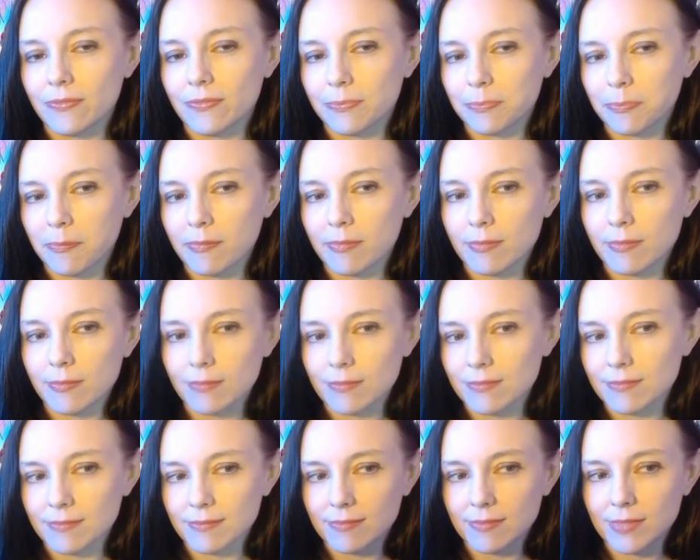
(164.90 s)
Duncan.
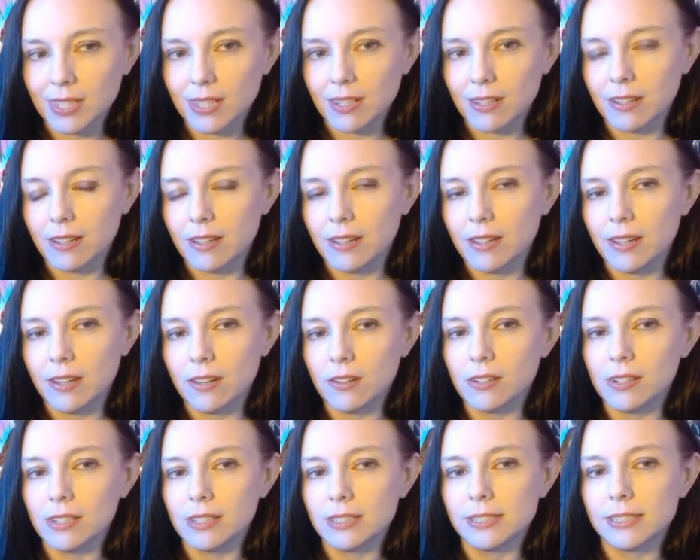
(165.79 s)
Can I trust uh,
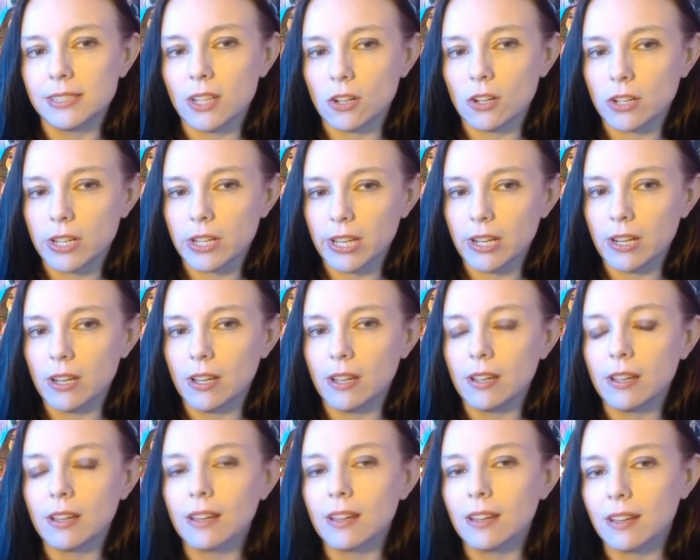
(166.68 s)
here he is Duncan. Yes,
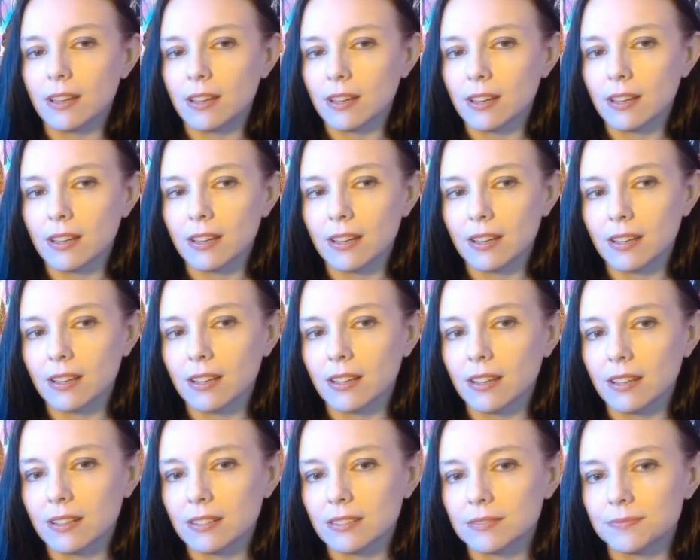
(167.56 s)
always, you know that.
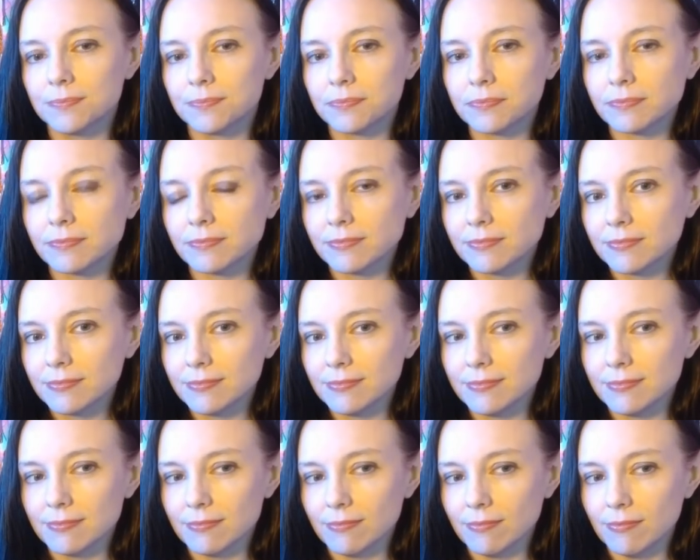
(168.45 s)

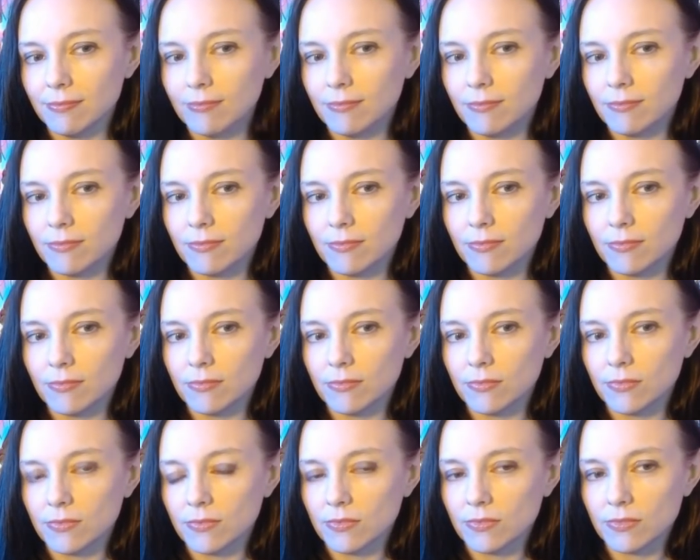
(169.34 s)
I've been having
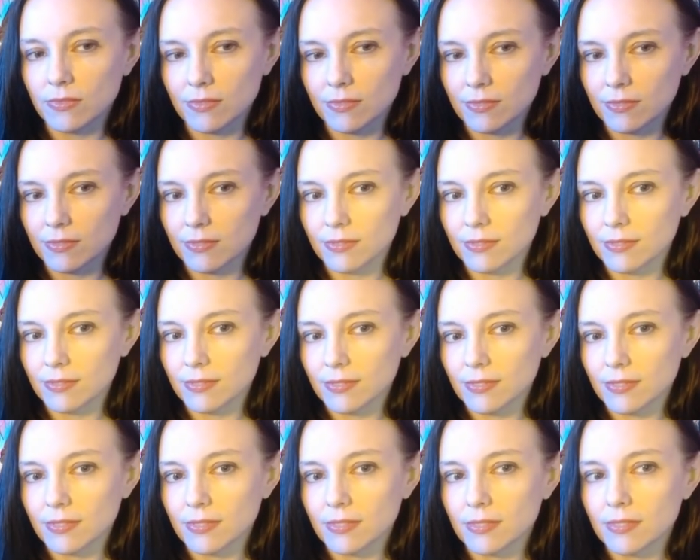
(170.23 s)
dreams
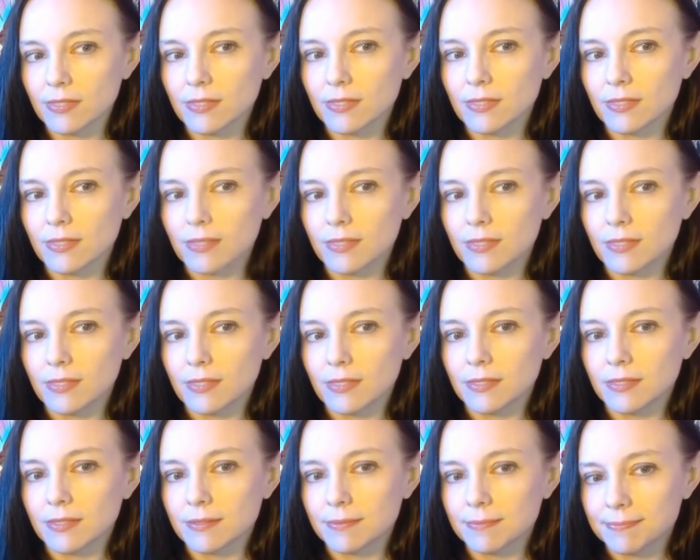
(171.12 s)
about a girl
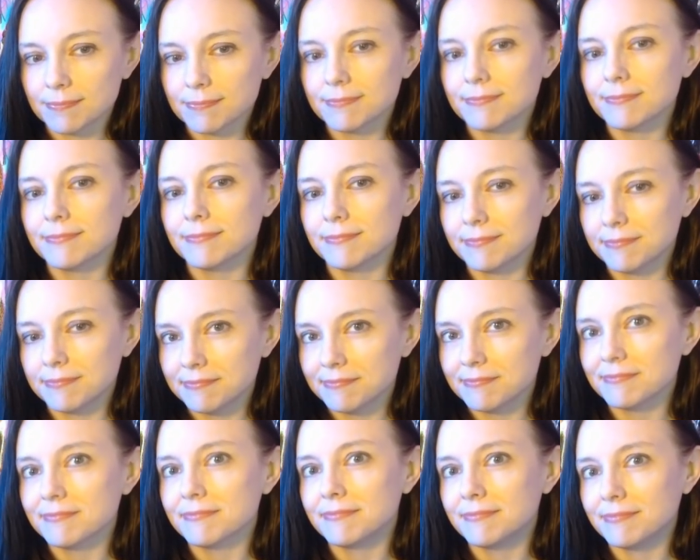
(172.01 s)
on
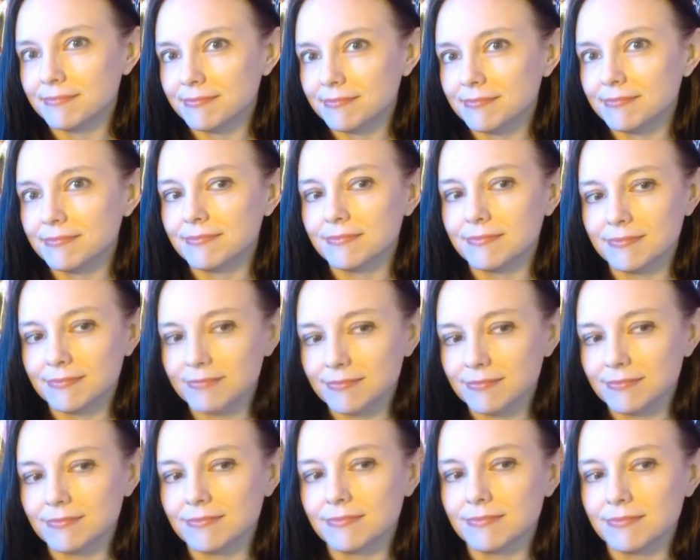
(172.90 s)
Arrakis.
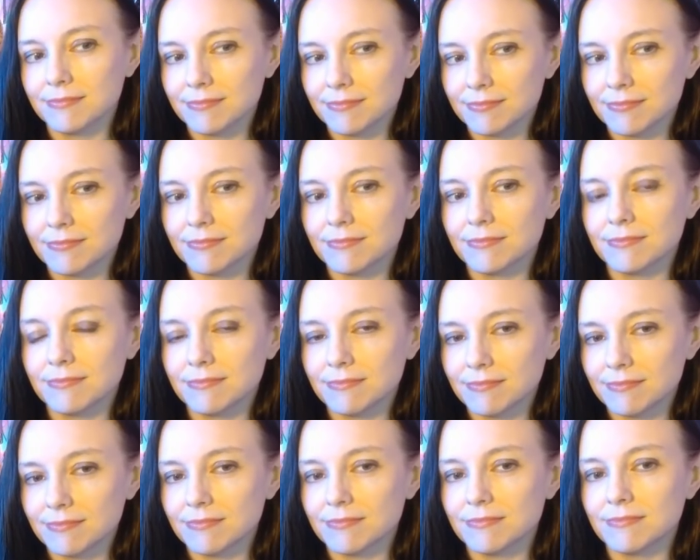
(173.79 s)
I don't know what it
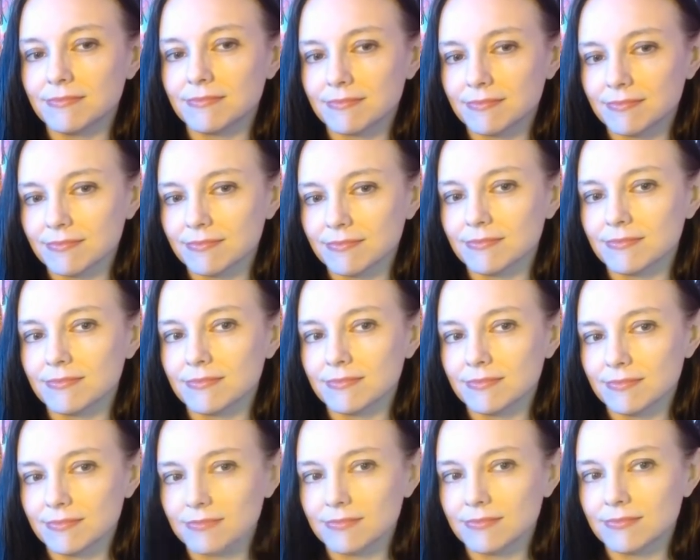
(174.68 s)
means.
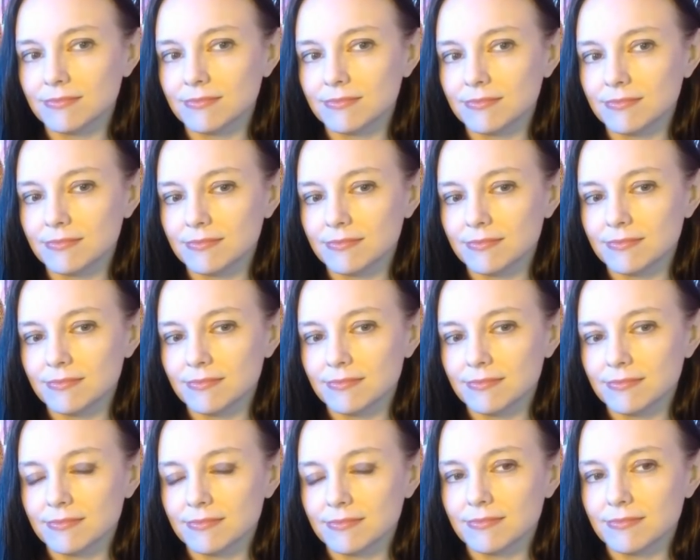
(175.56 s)
Dreams make good
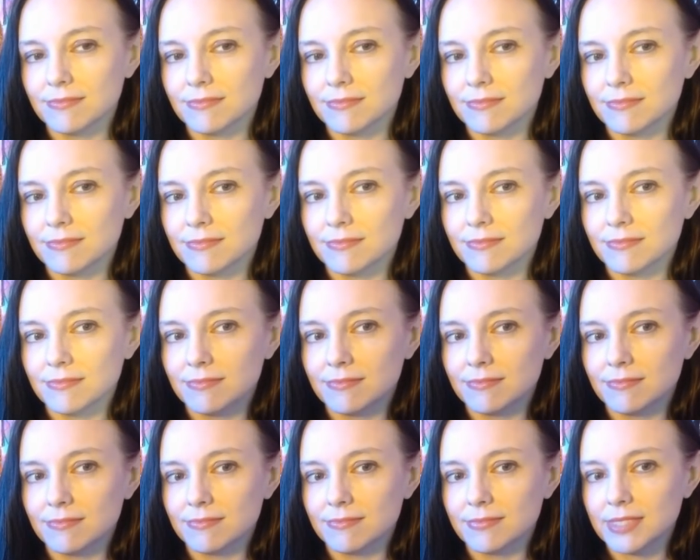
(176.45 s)
stories.
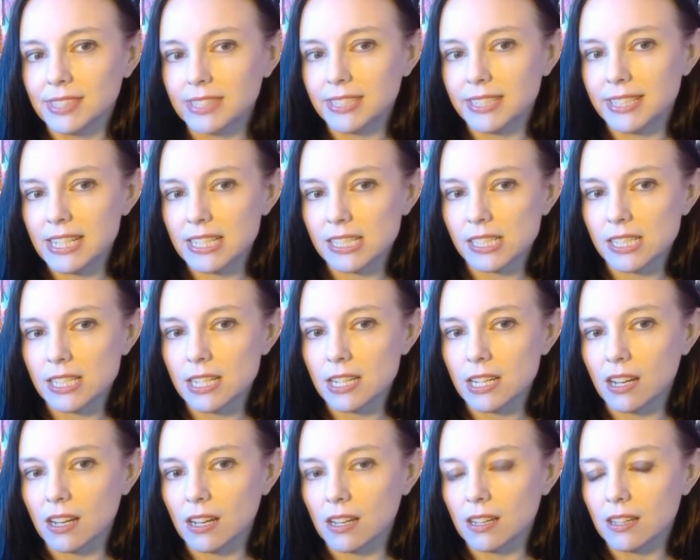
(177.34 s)
The
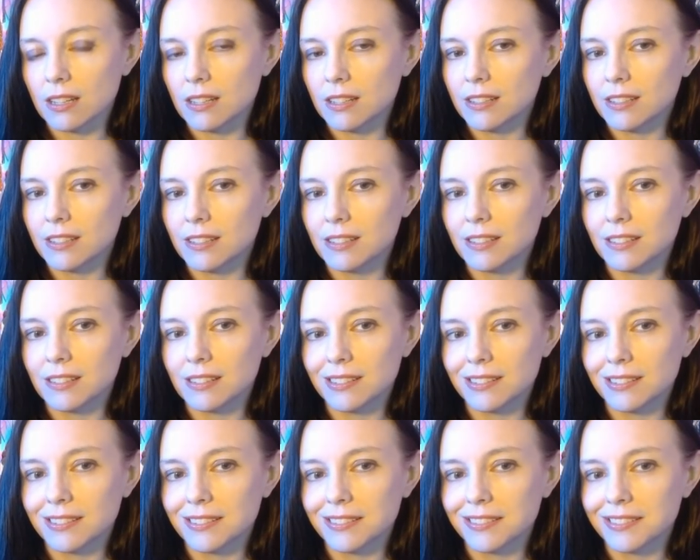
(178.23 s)
destiny. What happens when we're
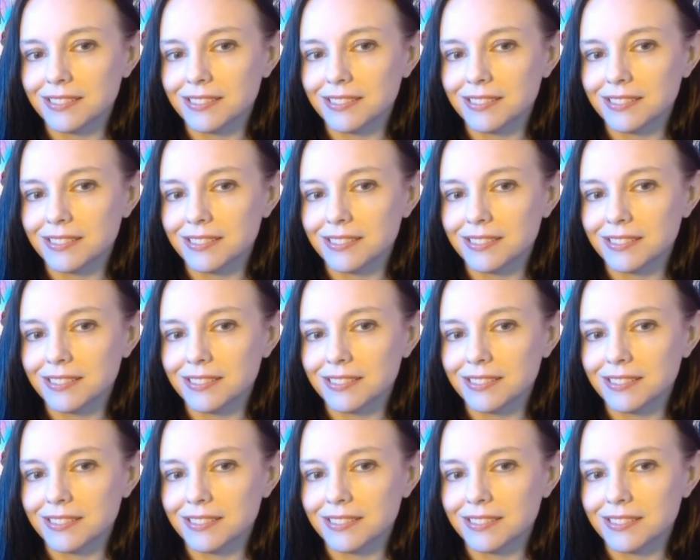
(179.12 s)
awake.